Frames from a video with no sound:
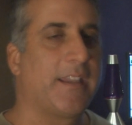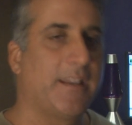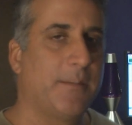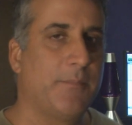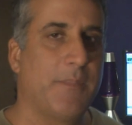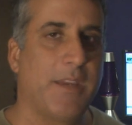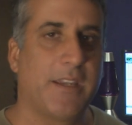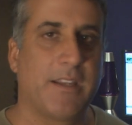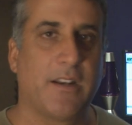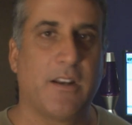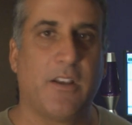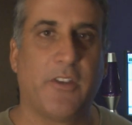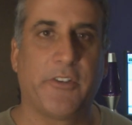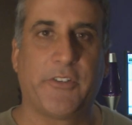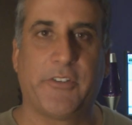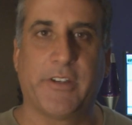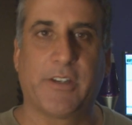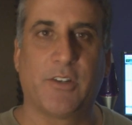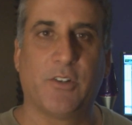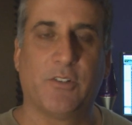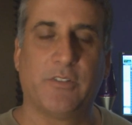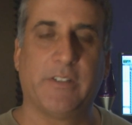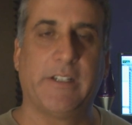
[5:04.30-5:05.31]
I can make it all
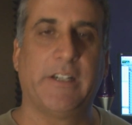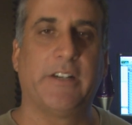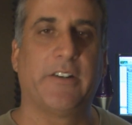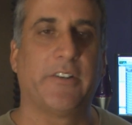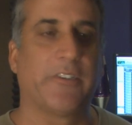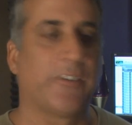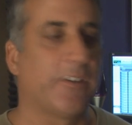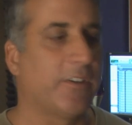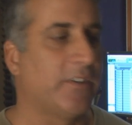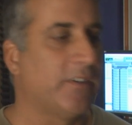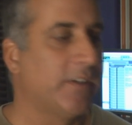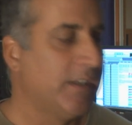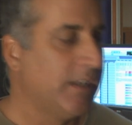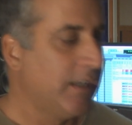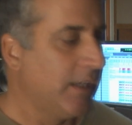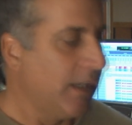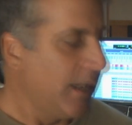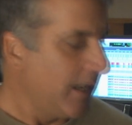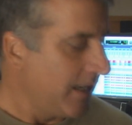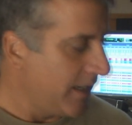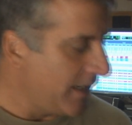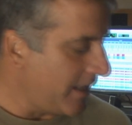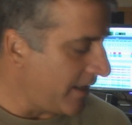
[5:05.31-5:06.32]
sick over here. So
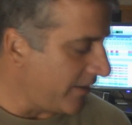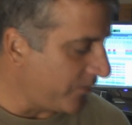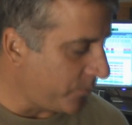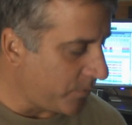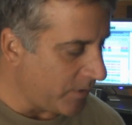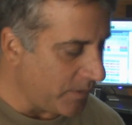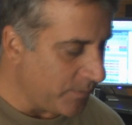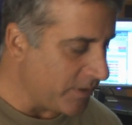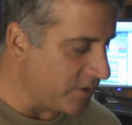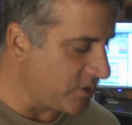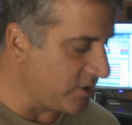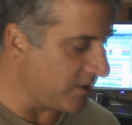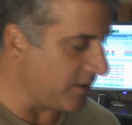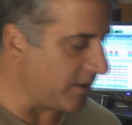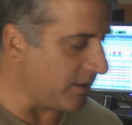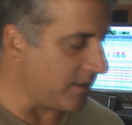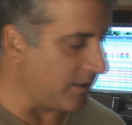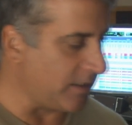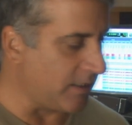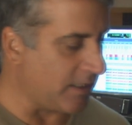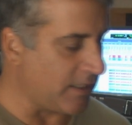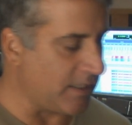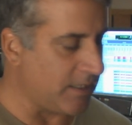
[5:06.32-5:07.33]
yeah, that's pretty much it.